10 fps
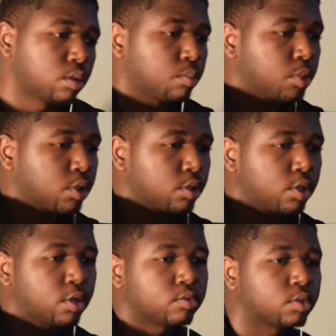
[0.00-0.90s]
Bro, that
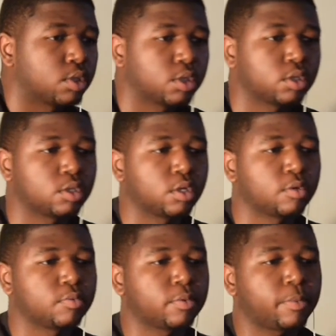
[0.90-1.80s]
the end
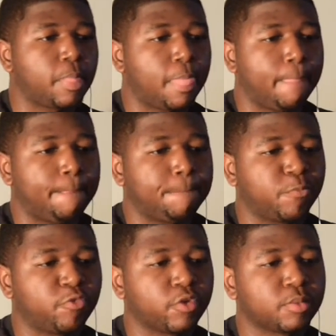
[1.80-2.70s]
of it.
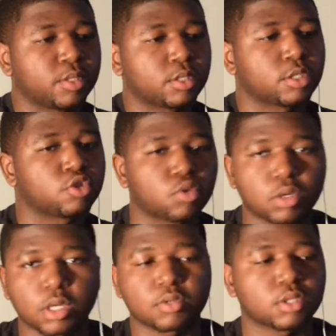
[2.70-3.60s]
You feel me? And the
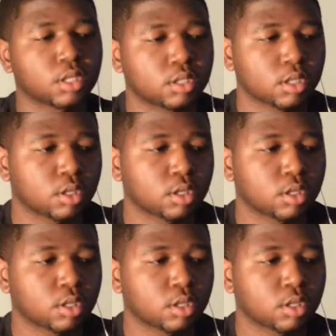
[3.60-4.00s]
story I was trying to tell